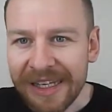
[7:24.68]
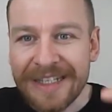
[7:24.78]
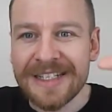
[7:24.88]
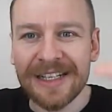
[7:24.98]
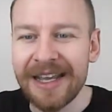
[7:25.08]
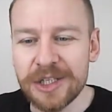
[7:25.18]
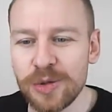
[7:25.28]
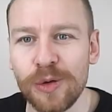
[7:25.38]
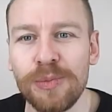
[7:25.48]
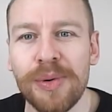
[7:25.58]

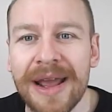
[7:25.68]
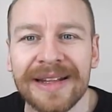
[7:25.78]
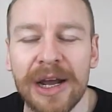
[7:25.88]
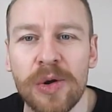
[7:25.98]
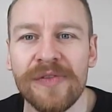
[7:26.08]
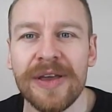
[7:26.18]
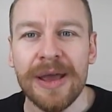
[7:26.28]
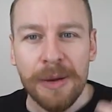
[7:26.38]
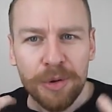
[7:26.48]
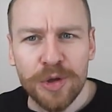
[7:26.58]
intellectual breakdown of it,
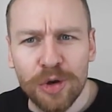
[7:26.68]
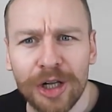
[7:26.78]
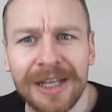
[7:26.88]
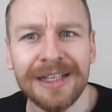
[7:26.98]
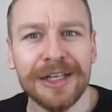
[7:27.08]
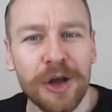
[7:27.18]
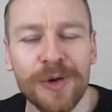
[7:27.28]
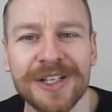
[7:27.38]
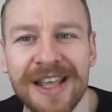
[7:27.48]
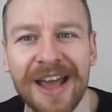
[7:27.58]
but you clearly
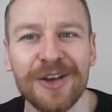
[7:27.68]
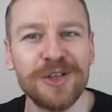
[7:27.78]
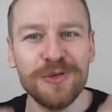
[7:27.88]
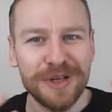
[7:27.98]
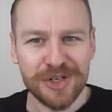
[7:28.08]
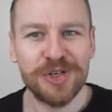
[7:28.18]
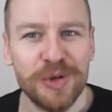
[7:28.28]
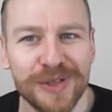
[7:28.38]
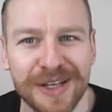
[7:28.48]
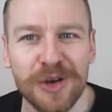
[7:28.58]
know it's there because you've been
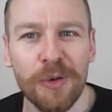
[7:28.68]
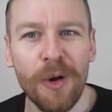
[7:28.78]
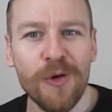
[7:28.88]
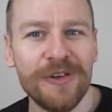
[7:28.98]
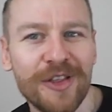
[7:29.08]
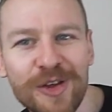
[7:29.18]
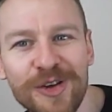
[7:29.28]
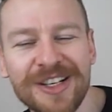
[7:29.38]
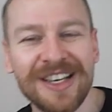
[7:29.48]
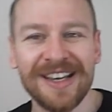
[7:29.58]
shooting your bow for
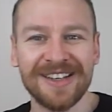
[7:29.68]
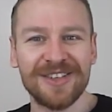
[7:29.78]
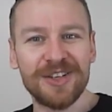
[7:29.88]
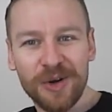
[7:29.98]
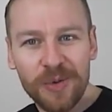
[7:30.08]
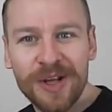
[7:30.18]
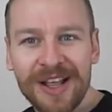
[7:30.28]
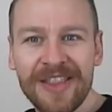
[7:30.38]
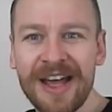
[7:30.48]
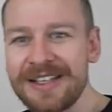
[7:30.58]
30 years, and you know
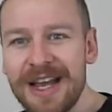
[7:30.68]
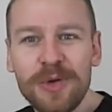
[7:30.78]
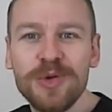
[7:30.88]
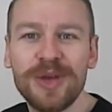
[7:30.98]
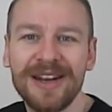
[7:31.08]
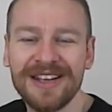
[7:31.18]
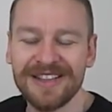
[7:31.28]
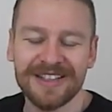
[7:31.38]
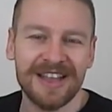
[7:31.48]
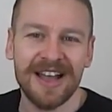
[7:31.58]
that's how you get it
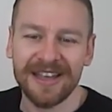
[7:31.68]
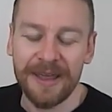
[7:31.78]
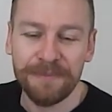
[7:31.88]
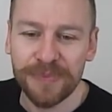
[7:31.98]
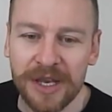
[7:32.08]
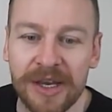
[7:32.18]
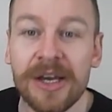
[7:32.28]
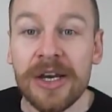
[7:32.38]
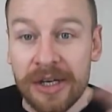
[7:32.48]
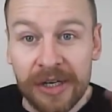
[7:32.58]
in the target.
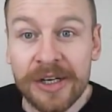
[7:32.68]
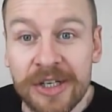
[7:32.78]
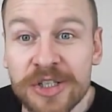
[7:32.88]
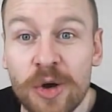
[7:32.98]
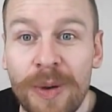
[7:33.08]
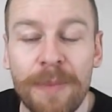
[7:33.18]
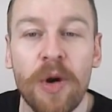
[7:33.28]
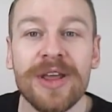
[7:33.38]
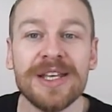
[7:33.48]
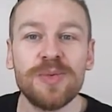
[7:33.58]
So my
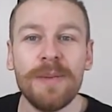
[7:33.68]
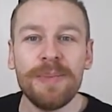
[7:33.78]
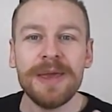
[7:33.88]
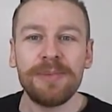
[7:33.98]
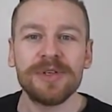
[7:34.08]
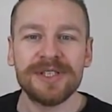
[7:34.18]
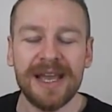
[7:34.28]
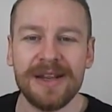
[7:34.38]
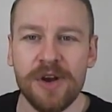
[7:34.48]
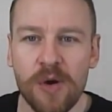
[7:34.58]
point is, when people
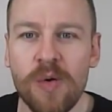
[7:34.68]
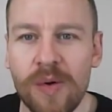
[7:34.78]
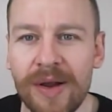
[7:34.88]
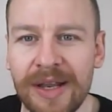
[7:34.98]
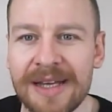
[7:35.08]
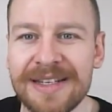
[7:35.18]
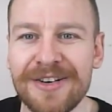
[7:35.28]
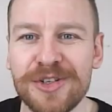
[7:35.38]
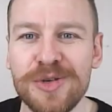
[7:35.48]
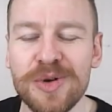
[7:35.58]
say, no, Lars
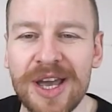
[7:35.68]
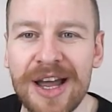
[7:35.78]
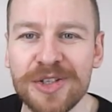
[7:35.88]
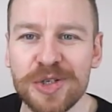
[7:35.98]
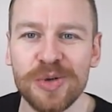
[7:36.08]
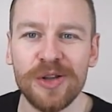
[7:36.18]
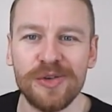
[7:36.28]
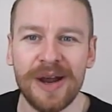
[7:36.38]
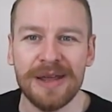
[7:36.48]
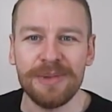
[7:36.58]
Andersen, you can't shoot on
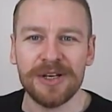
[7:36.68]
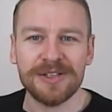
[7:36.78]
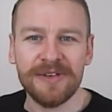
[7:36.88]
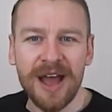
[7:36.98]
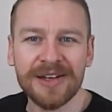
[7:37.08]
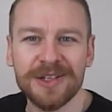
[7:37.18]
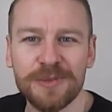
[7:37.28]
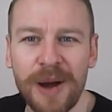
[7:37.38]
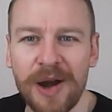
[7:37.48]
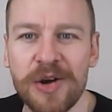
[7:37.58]
the right because of
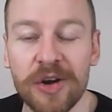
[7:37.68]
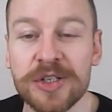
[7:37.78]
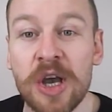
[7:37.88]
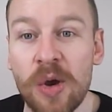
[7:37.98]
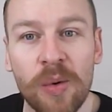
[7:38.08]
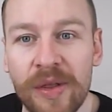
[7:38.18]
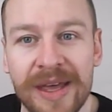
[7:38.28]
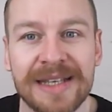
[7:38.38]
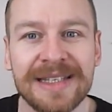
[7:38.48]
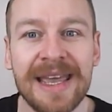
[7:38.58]
archer's paradox, what
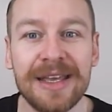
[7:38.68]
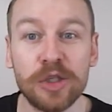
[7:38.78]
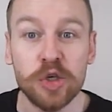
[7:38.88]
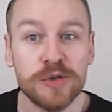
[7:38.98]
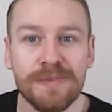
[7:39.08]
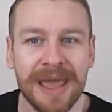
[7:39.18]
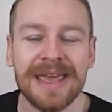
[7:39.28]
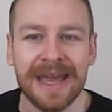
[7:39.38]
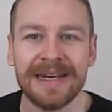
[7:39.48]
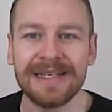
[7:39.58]
they're saying doesn't
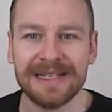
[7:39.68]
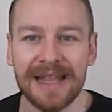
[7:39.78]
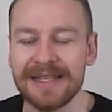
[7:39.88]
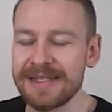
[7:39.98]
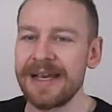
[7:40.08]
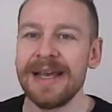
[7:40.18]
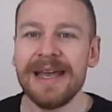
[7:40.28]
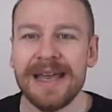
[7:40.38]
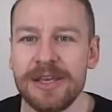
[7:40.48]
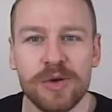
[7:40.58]
make any sense.
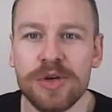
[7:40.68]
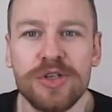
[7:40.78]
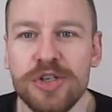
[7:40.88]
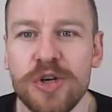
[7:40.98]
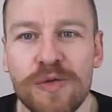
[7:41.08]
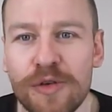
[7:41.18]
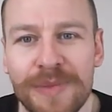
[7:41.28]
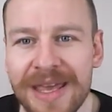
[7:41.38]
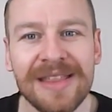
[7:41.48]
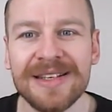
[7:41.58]
You can shoot
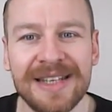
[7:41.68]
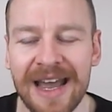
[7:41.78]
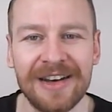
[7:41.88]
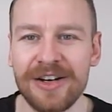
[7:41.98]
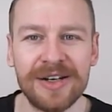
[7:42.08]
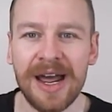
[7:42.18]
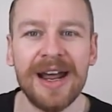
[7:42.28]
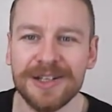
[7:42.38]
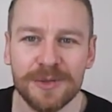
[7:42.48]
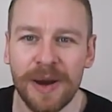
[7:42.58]
from either side, and
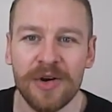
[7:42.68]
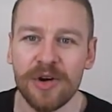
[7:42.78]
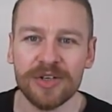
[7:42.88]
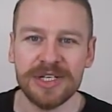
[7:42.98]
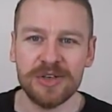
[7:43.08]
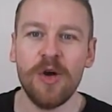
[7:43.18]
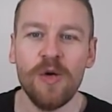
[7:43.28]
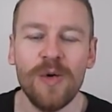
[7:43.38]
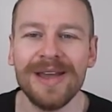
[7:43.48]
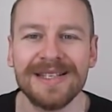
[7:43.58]
archer's paradox is
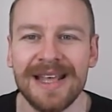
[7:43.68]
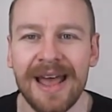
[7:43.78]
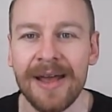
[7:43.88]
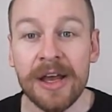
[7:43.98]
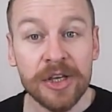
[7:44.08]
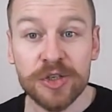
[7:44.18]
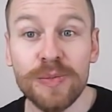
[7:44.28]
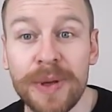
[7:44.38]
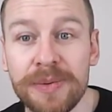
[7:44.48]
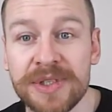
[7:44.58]
always there.
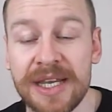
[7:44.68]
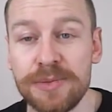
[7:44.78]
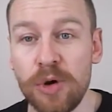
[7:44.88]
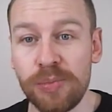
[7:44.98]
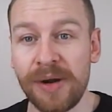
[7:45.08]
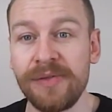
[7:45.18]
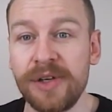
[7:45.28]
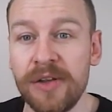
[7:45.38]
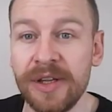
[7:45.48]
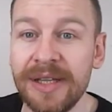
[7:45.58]
Some people say it's more
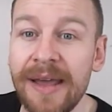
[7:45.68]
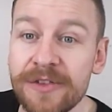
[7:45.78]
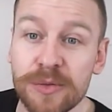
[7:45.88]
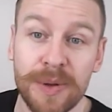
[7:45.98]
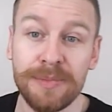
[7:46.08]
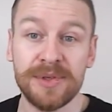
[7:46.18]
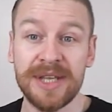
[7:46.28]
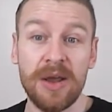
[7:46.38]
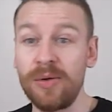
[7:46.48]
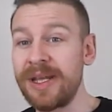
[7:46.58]
prevalent on the left, some people
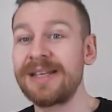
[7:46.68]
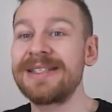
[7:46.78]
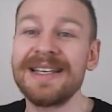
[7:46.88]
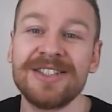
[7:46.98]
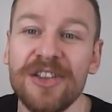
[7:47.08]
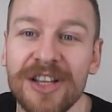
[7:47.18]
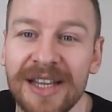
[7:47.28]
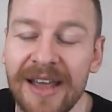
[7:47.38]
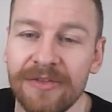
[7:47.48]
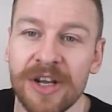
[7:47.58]
say it only exists on the
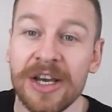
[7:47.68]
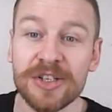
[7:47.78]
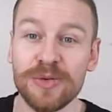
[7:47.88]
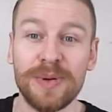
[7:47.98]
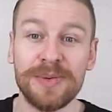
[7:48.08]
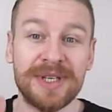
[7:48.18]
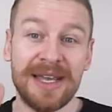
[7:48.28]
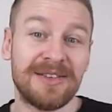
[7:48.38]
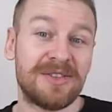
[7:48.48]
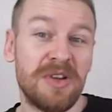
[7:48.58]
left, some people
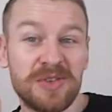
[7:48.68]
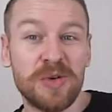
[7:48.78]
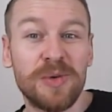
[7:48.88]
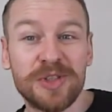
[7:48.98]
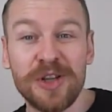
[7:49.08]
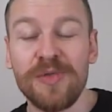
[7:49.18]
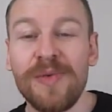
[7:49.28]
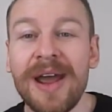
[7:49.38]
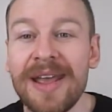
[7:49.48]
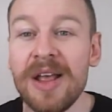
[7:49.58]
say it's not so much on the
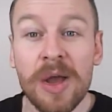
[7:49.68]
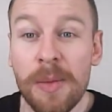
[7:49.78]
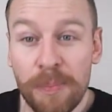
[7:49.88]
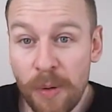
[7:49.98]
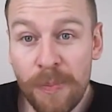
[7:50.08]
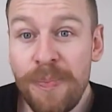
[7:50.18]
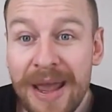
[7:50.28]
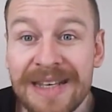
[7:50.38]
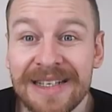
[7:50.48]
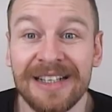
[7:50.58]
right, but
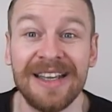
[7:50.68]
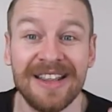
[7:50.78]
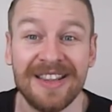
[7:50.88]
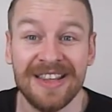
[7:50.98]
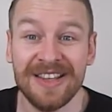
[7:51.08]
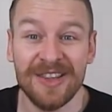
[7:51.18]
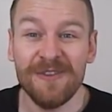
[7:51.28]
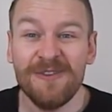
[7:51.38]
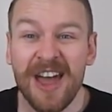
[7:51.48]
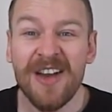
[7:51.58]
basically the
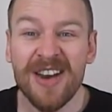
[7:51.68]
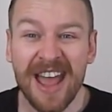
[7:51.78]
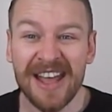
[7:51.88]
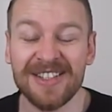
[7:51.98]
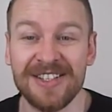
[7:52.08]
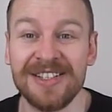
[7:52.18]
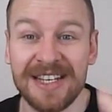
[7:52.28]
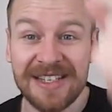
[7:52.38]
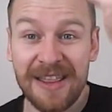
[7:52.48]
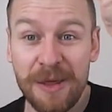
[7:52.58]
very essence
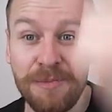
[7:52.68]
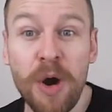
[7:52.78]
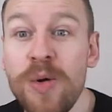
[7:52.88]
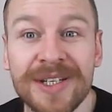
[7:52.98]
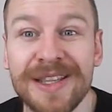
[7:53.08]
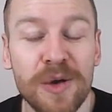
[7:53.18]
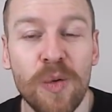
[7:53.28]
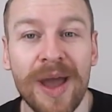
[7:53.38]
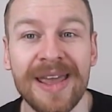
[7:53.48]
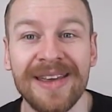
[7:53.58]
is that the bow is in the
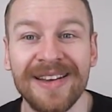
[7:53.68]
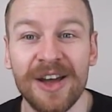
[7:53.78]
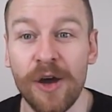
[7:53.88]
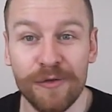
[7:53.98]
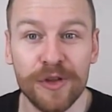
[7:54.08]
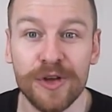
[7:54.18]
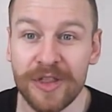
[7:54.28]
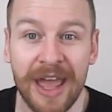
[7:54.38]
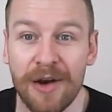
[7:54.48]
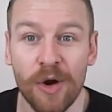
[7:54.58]
way of
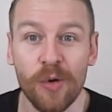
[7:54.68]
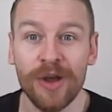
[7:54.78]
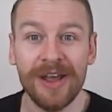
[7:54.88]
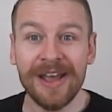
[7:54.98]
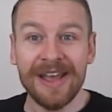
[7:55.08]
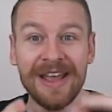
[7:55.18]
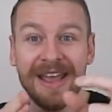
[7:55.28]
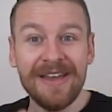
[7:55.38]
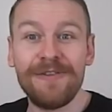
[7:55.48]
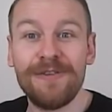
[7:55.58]
the arrow.
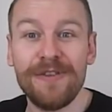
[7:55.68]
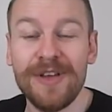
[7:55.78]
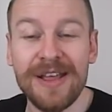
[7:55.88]
If,